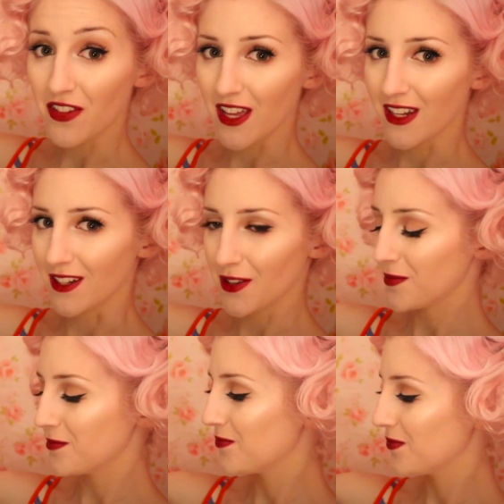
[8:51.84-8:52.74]
of hidden,
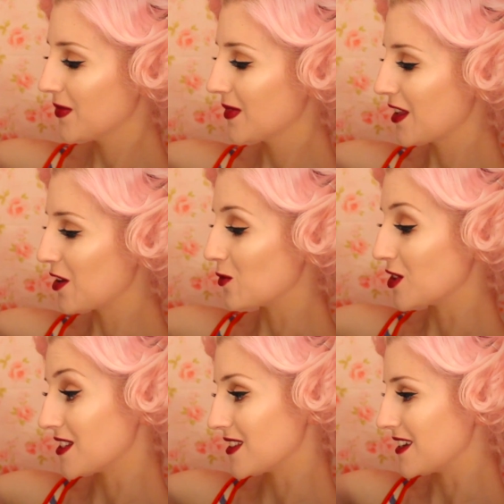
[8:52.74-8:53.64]

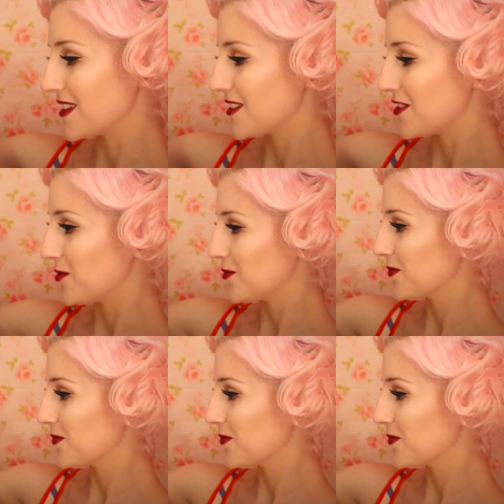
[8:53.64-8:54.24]
which is nice too.